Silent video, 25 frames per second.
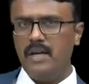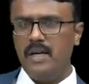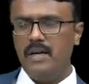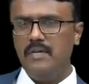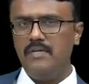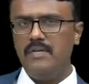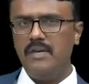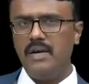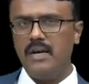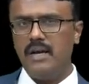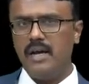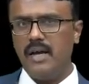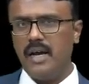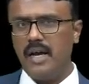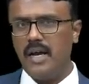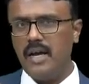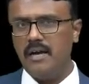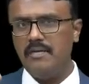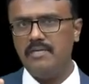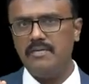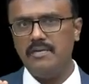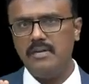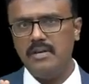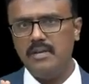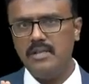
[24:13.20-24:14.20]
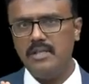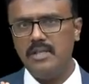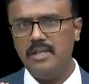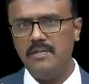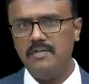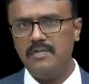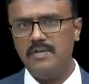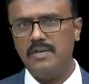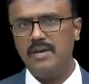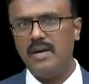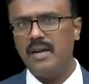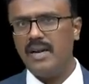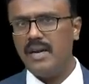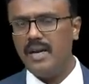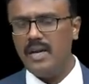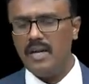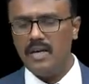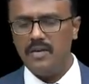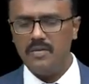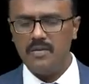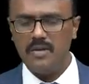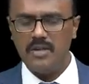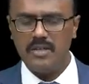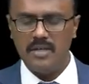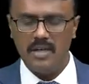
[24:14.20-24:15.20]
If the graph shift
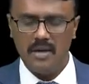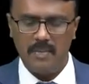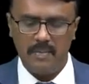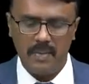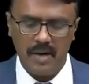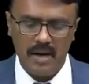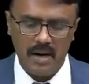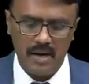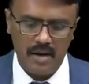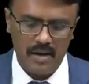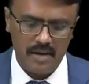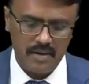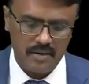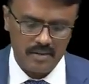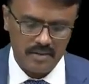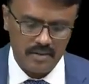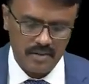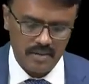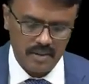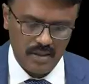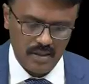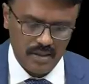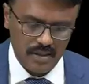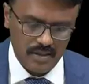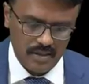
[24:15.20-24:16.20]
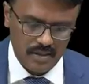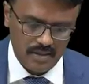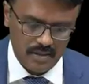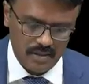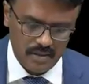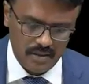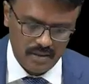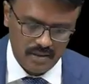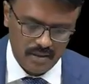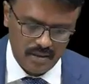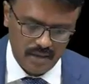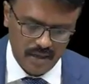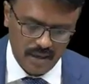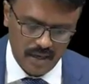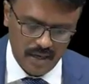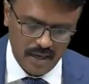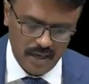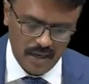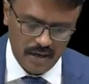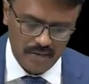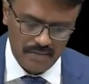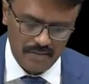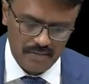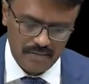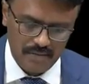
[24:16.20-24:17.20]
rightwards and parallel, see the
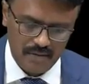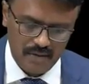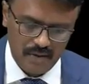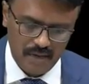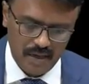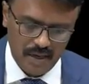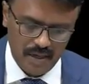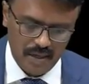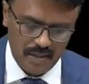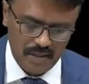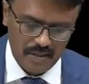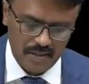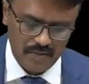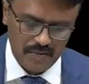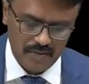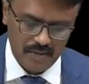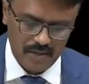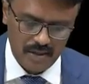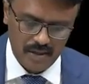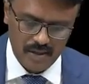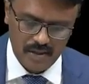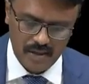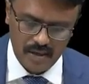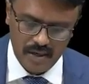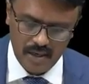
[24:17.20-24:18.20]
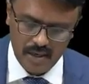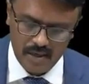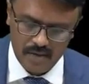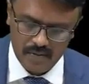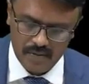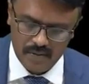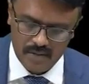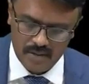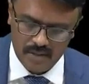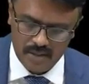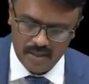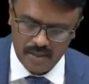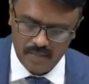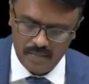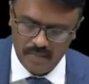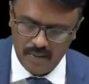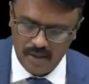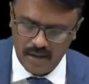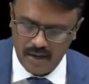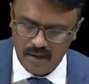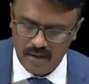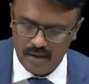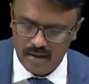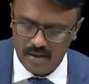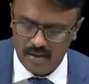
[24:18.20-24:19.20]
graph has shifted rightwards and
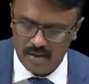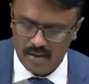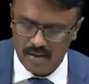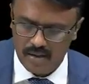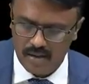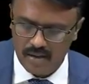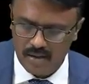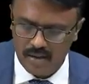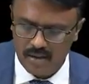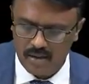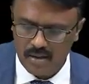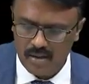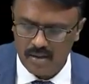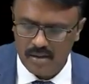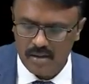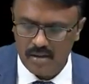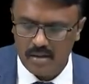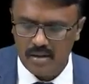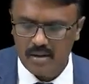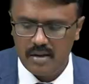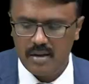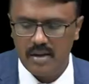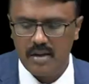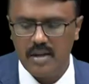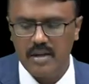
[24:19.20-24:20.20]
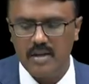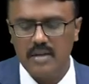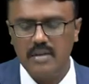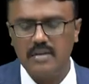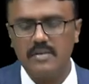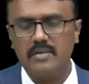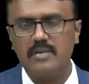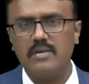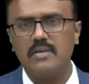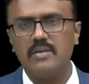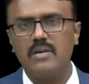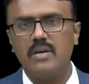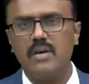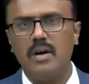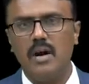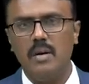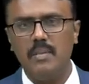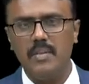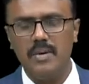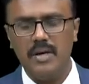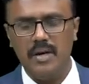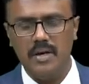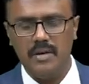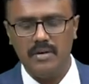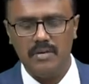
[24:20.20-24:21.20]
parallel, it is
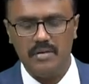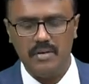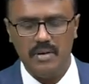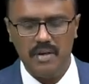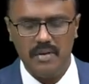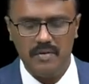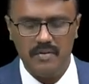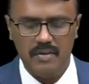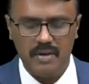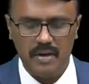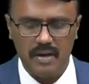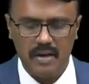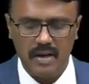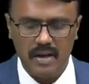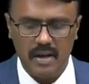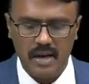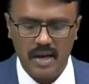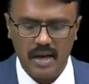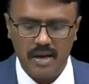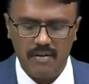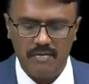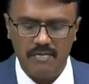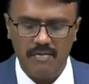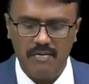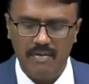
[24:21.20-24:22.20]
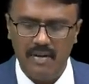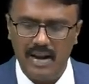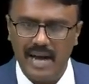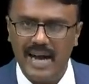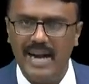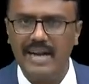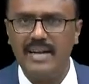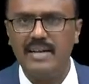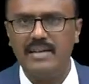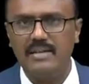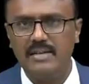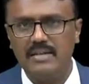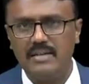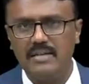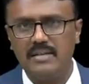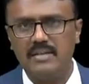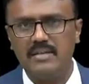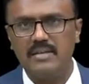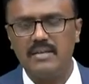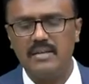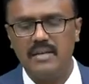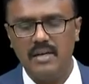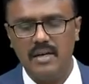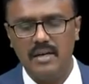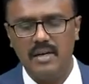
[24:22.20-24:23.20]
competitive. If the graph flattens,
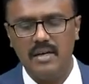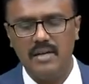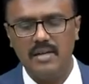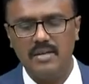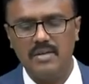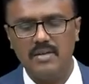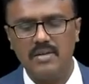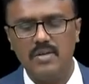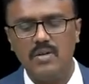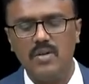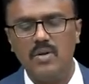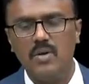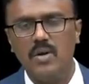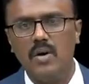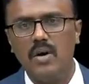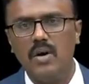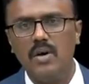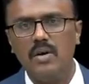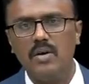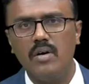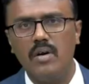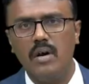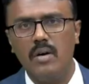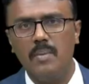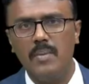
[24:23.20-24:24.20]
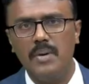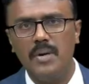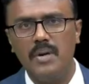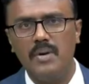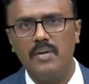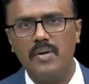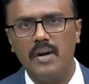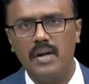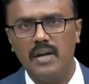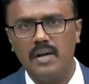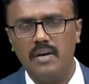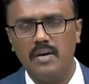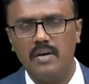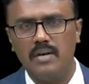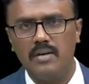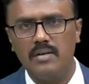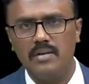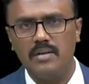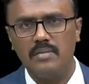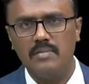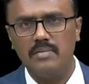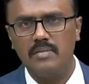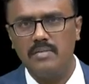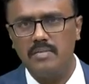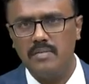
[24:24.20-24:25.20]
it is non-competitive
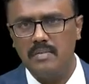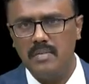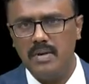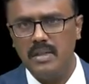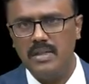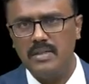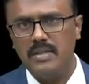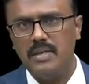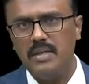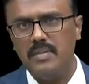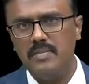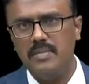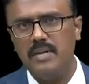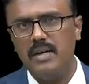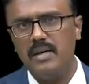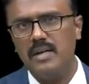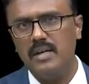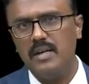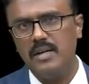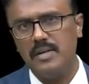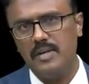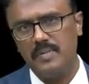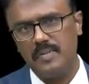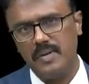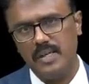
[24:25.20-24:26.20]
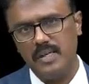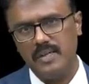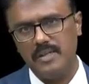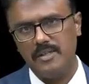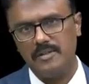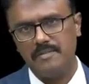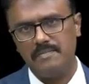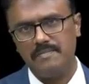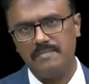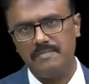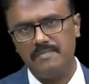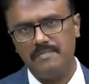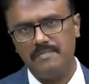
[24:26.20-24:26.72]
antagonism. Please keep that in your mind.